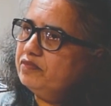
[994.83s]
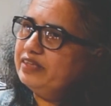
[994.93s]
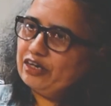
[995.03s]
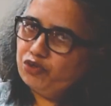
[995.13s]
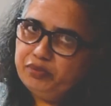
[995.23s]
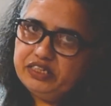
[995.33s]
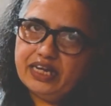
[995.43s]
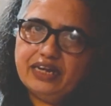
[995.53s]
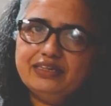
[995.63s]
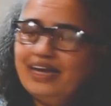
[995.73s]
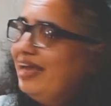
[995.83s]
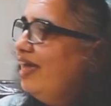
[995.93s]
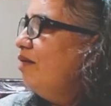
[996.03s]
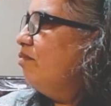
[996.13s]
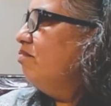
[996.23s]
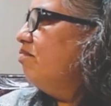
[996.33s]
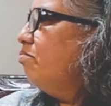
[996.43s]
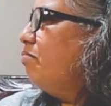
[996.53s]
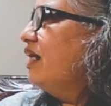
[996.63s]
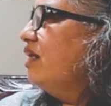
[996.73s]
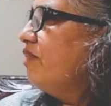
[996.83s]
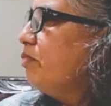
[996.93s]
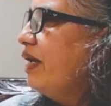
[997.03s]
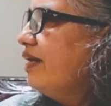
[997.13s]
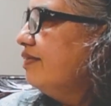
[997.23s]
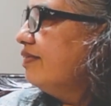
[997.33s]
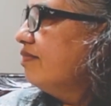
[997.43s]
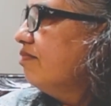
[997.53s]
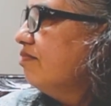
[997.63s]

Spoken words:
That could be a challenge. Again, partner with parents.